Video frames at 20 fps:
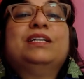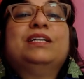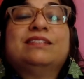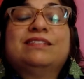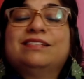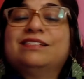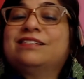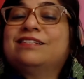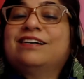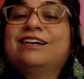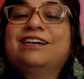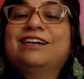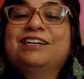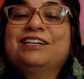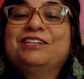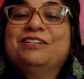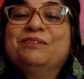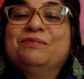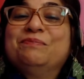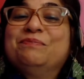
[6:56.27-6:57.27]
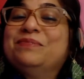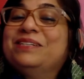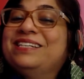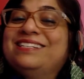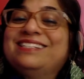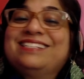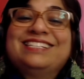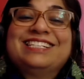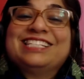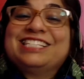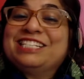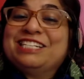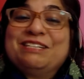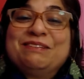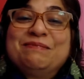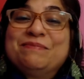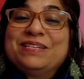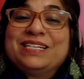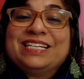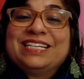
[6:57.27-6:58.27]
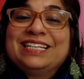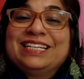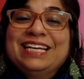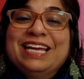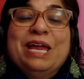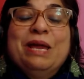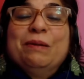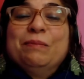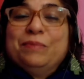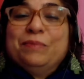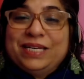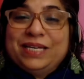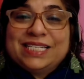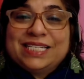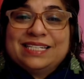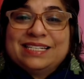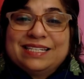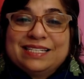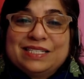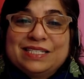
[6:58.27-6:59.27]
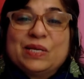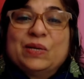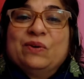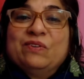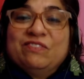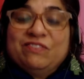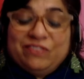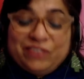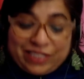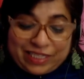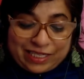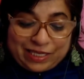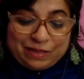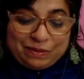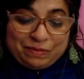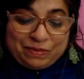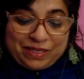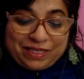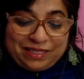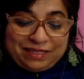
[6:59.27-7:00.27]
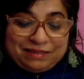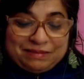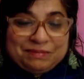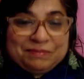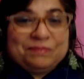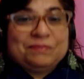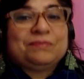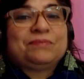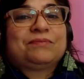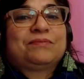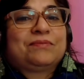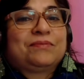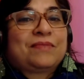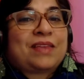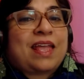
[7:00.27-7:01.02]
I realized peace is I, peace is in me, peace is